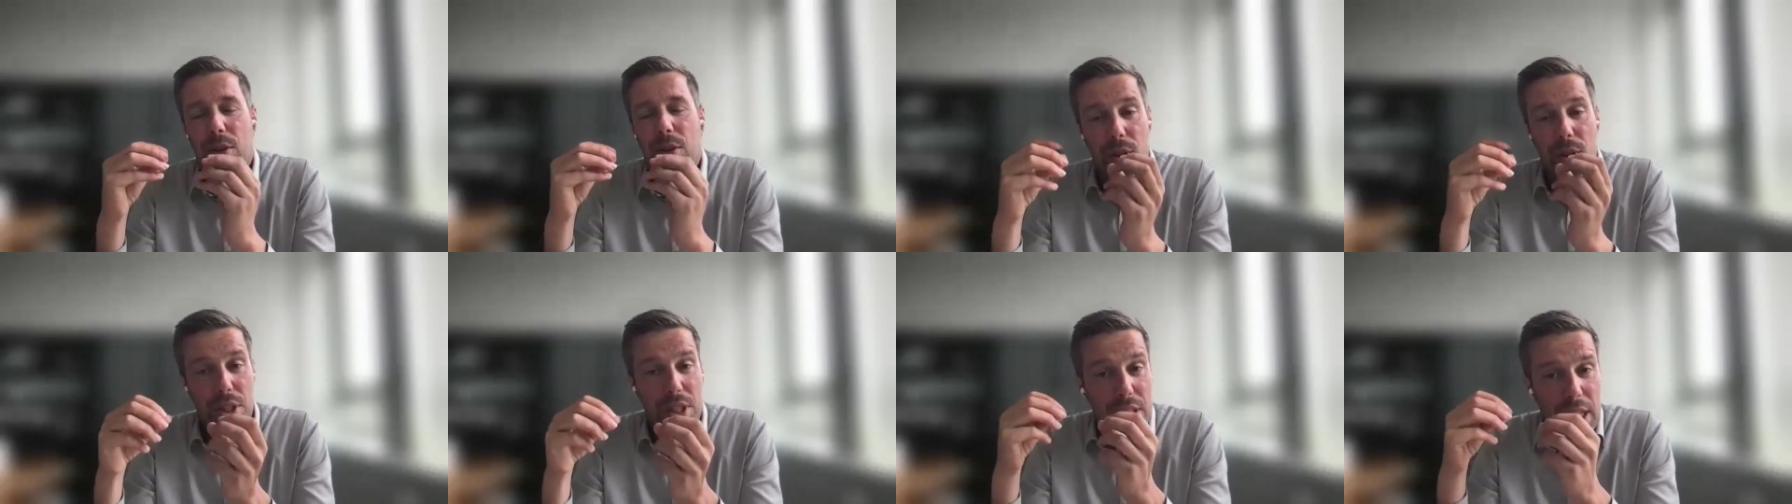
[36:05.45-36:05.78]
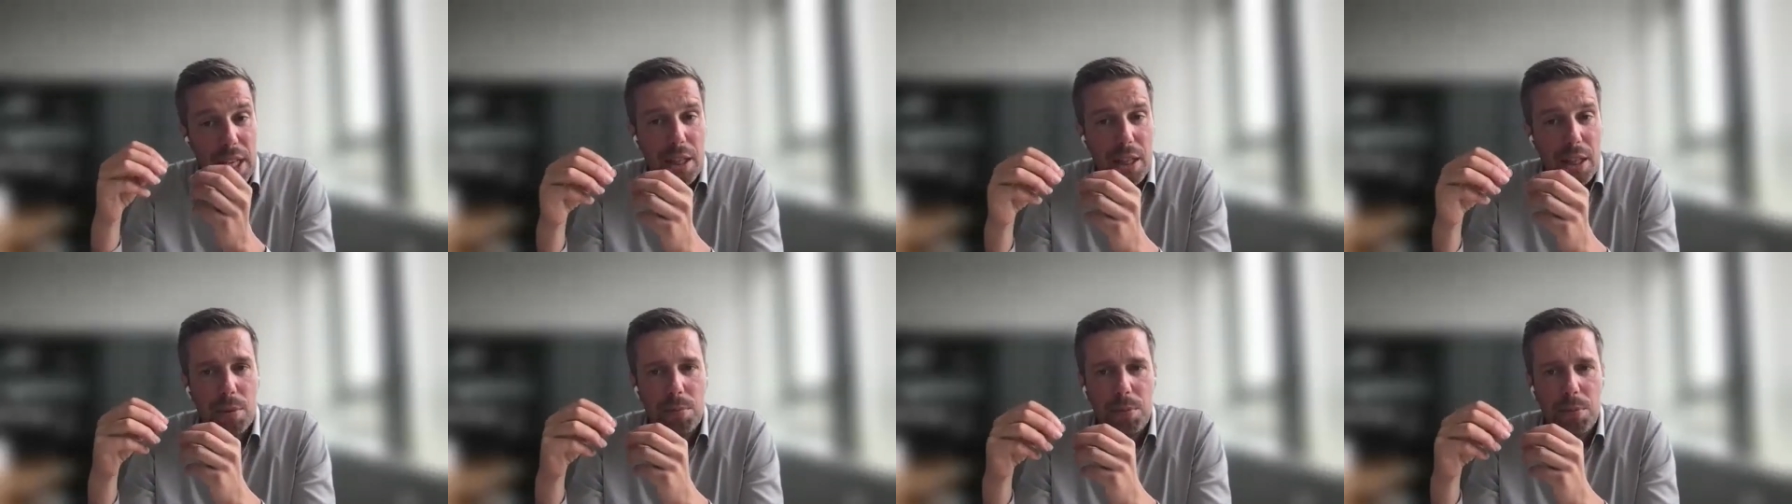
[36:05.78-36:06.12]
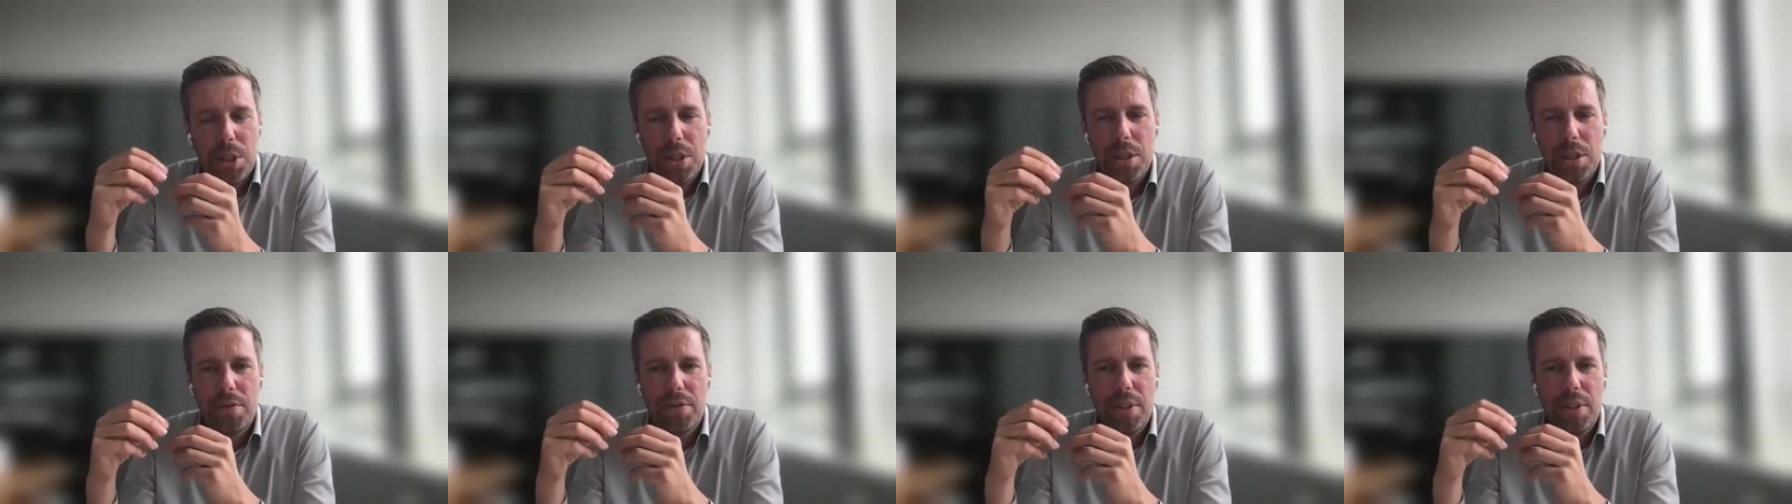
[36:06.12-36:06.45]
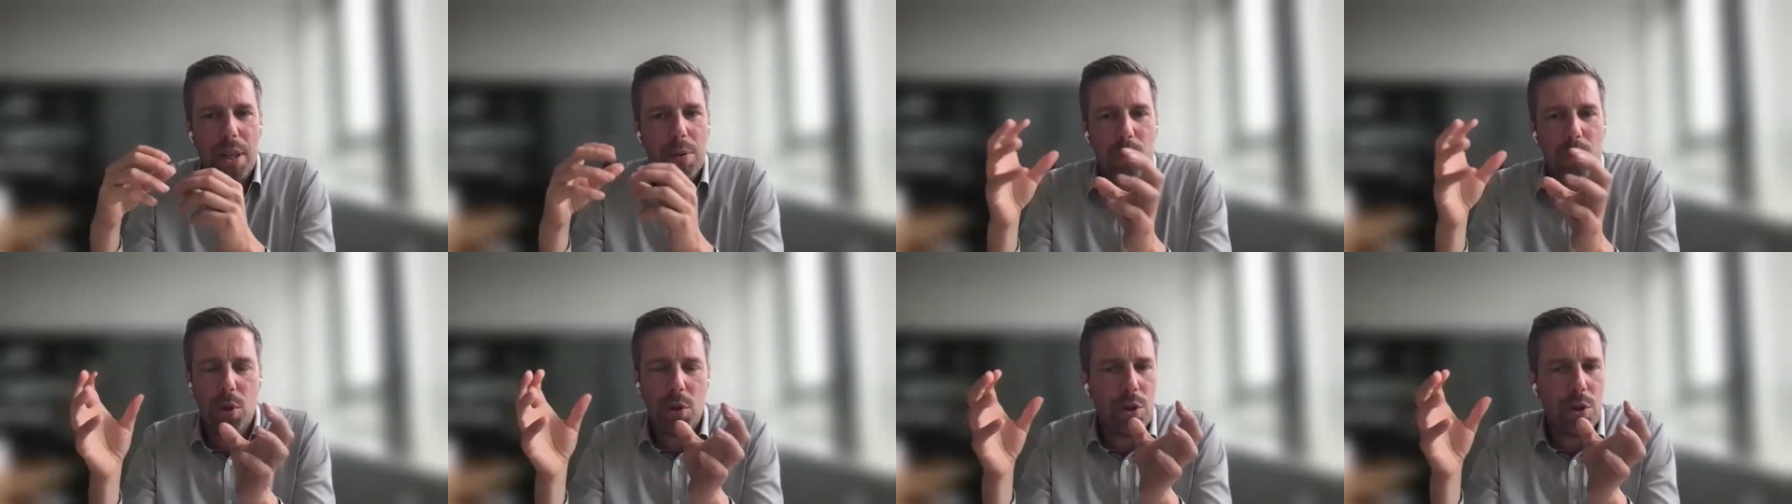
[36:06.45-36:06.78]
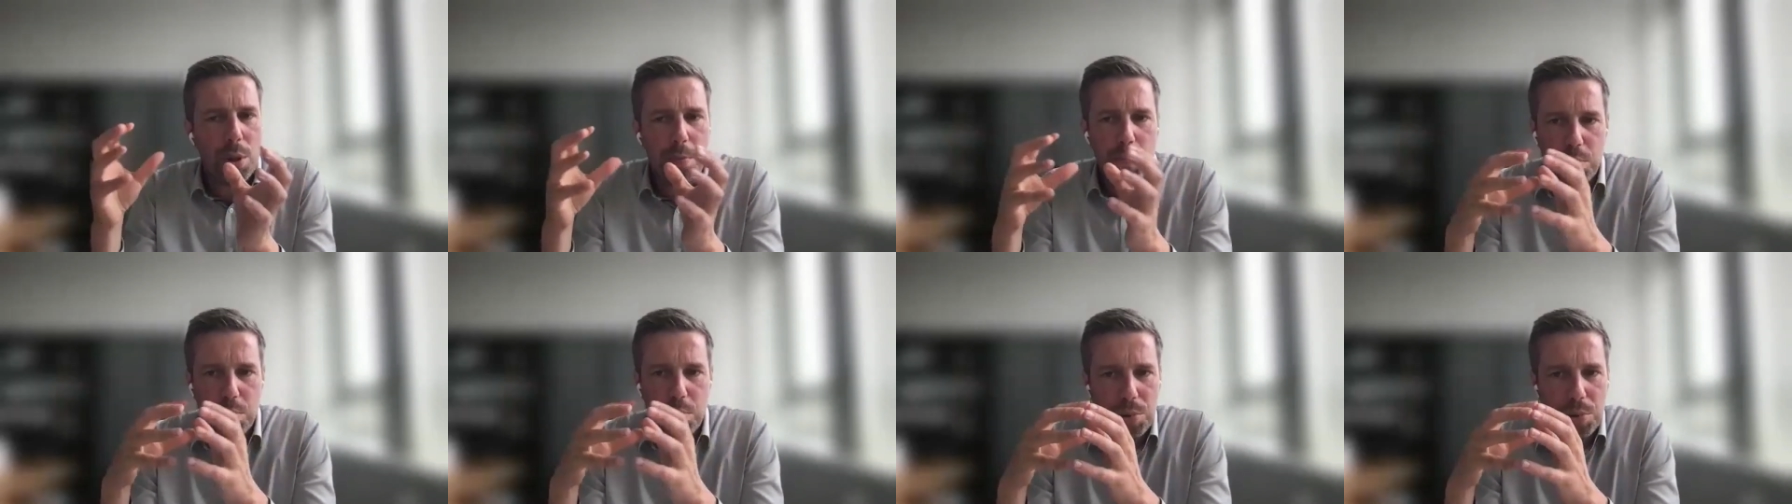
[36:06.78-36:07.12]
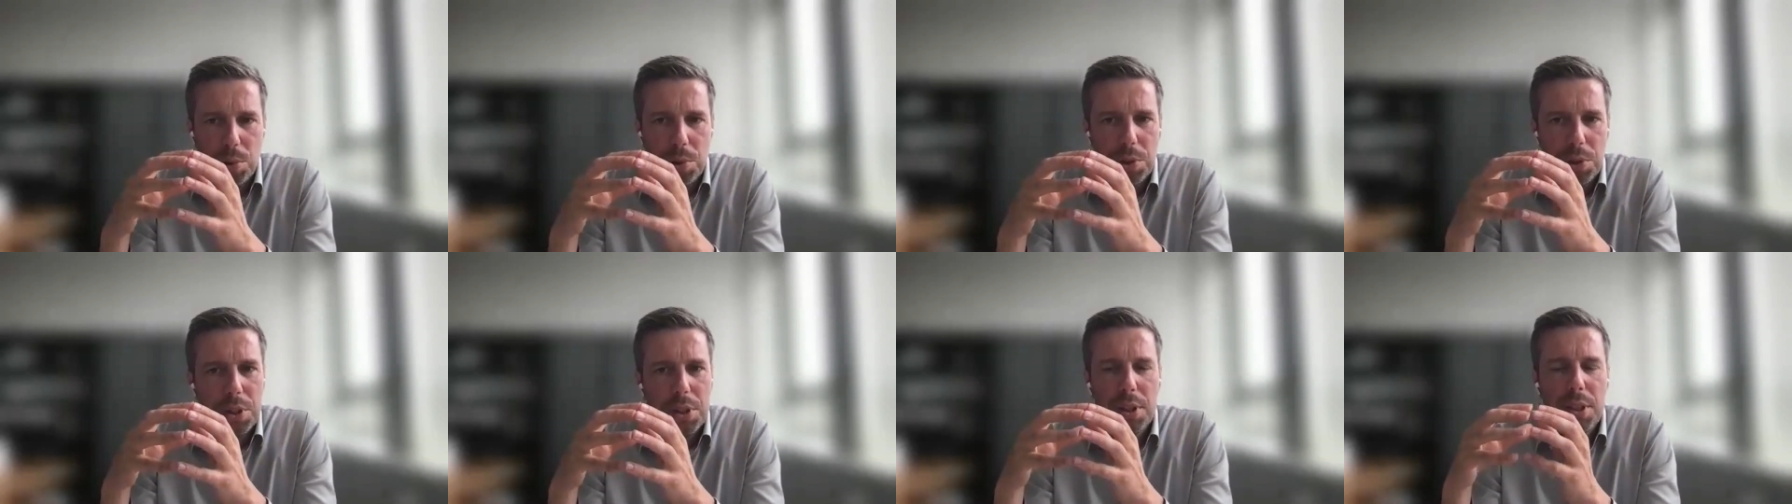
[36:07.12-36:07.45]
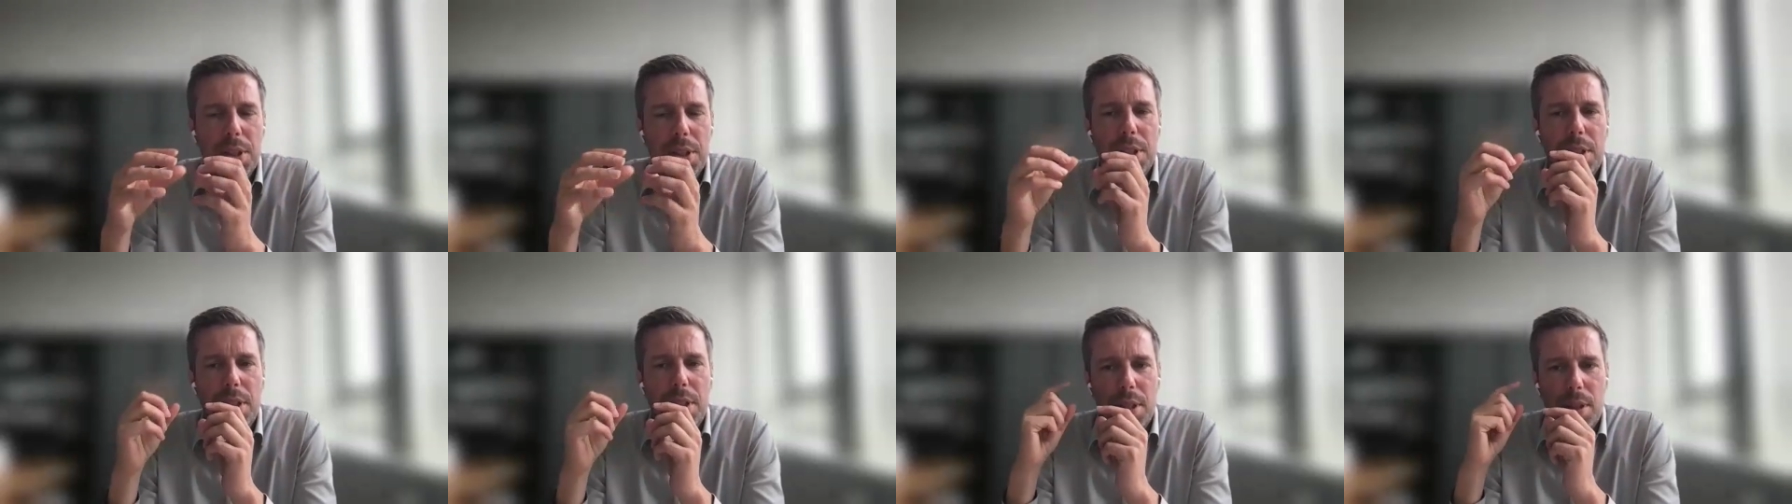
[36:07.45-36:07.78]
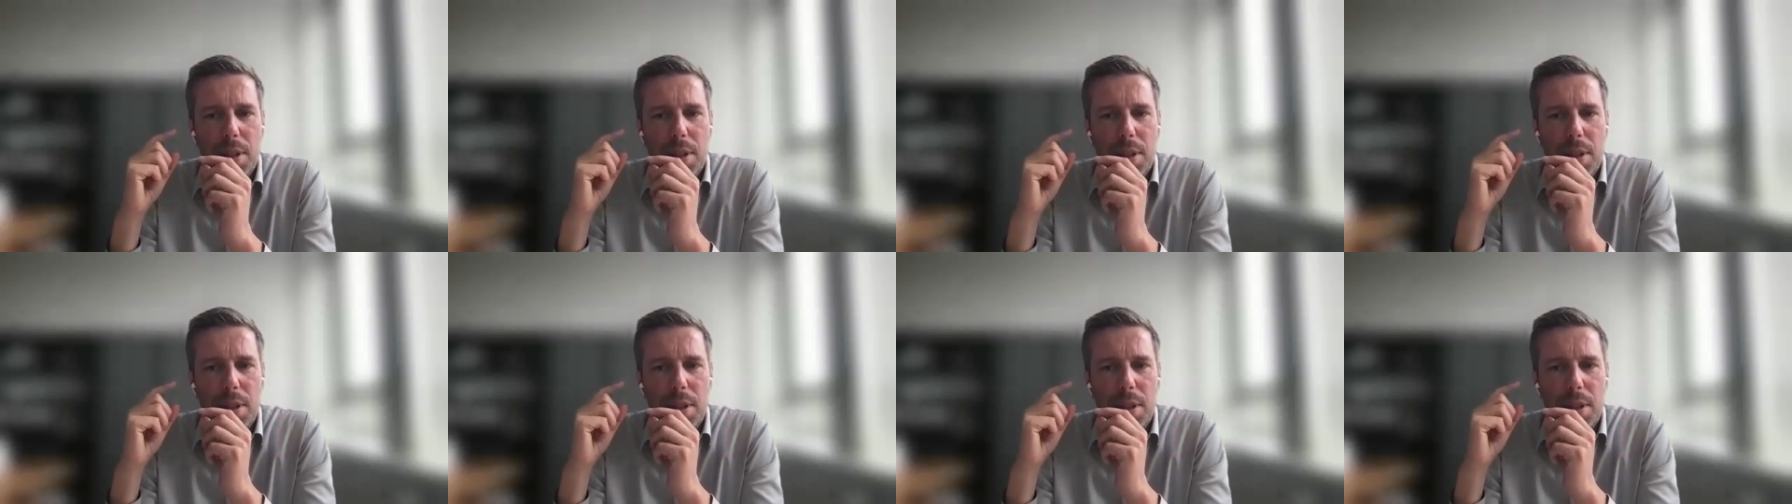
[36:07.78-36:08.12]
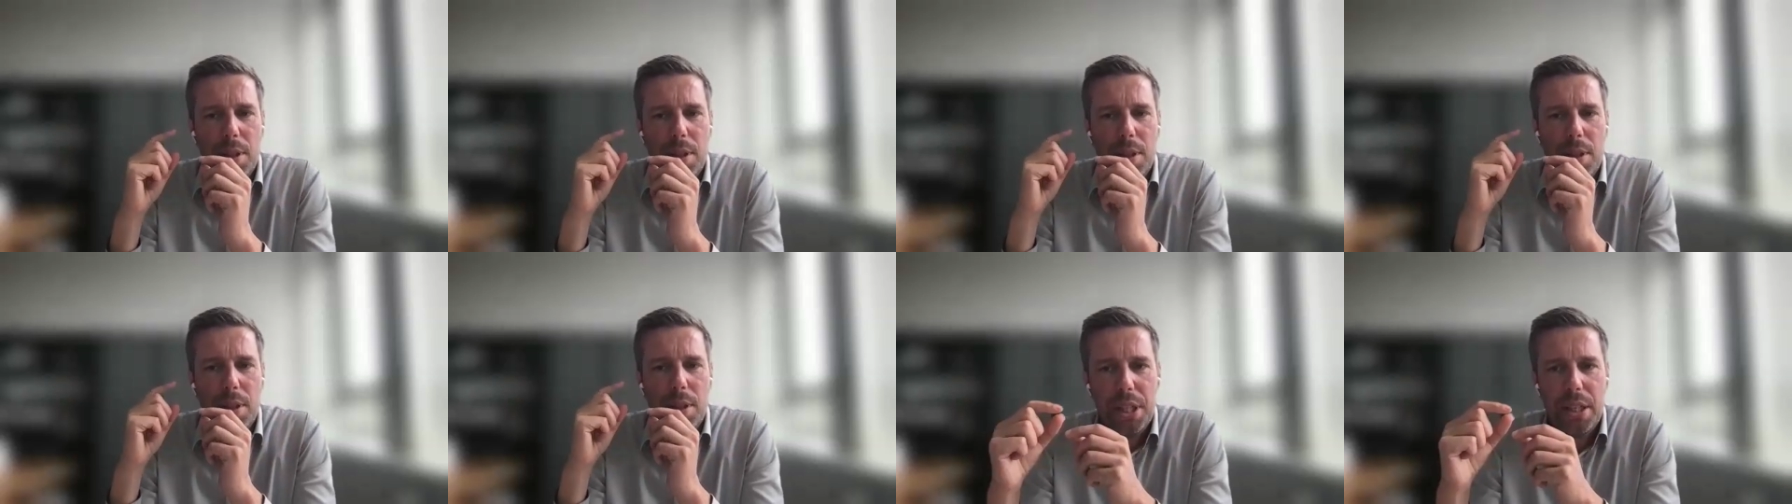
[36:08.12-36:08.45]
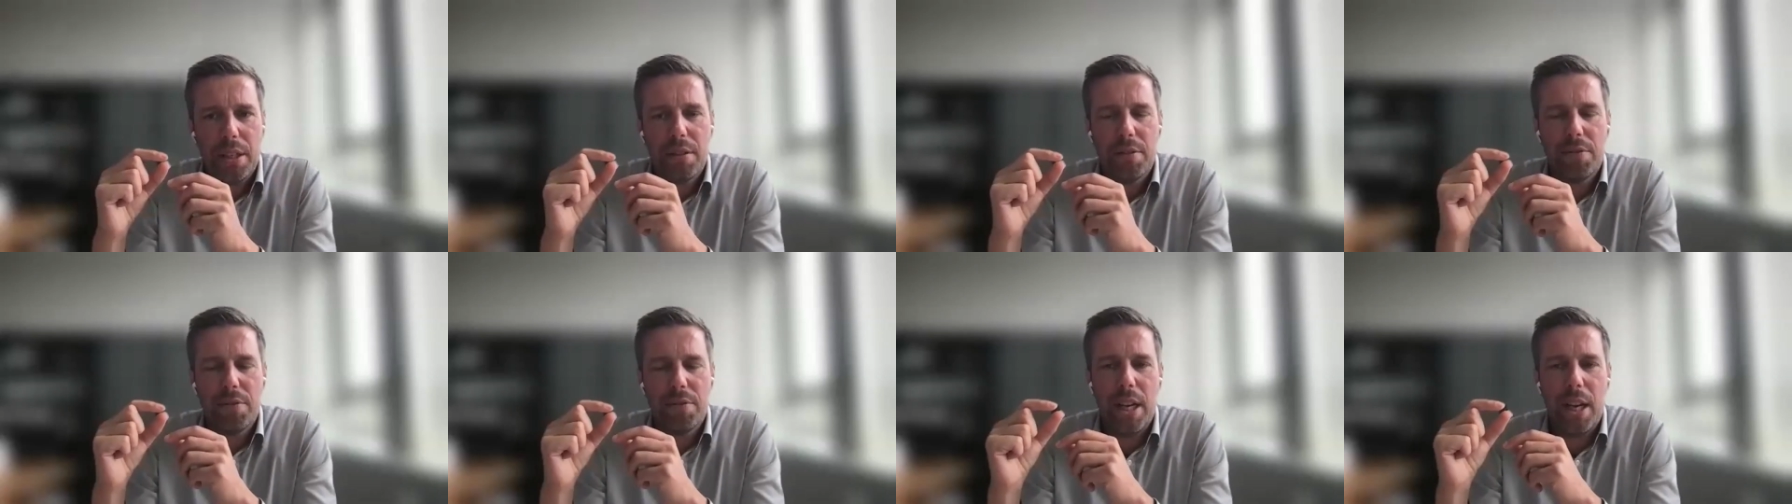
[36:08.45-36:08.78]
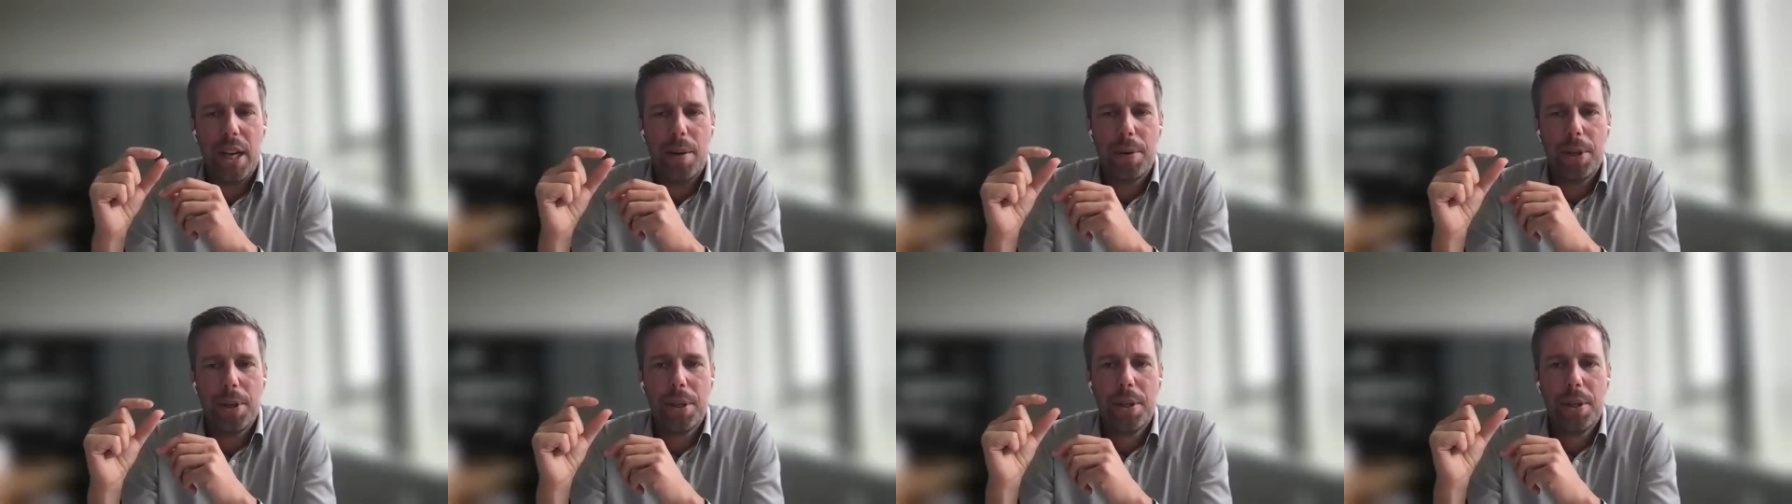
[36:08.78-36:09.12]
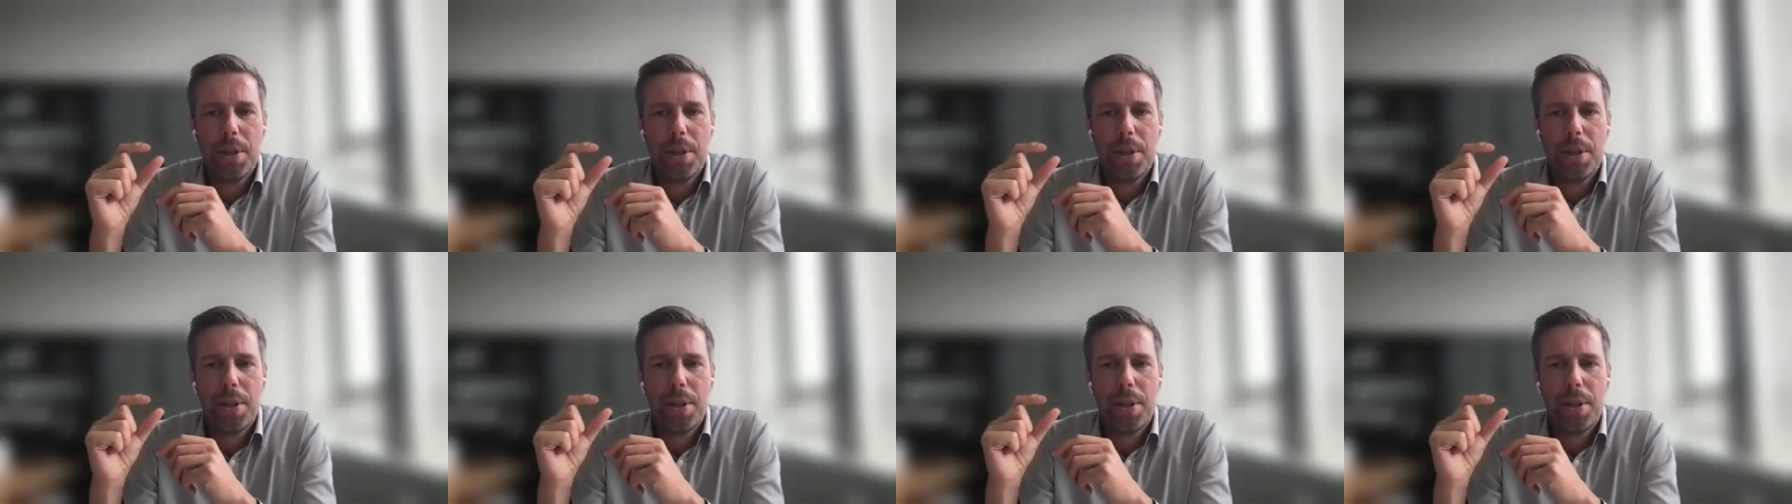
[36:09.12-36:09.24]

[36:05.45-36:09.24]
or single muscle fiber, so not pooled, pure single fiber.